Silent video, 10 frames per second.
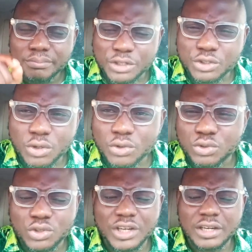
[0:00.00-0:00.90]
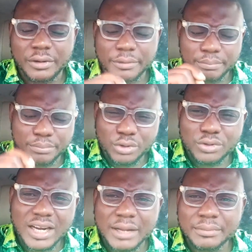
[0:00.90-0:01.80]
Make sure you join our
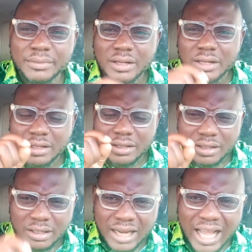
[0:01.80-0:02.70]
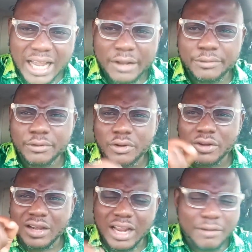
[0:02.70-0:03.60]
program live
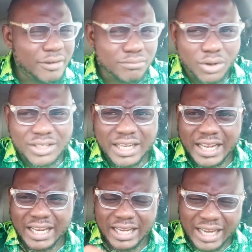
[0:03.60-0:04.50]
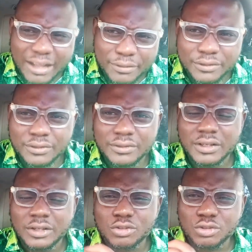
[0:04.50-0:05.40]
every Monday, eleven
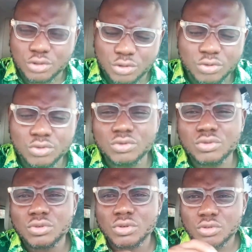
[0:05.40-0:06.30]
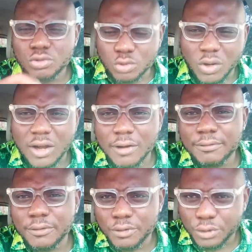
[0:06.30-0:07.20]
to
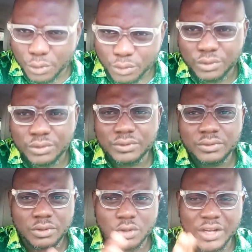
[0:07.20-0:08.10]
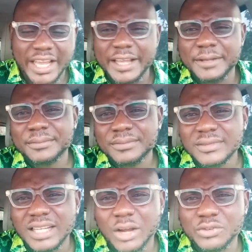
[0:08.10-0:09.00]
twelve noon. Okay?
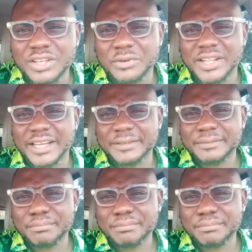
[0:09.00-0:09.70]
I'll see you there.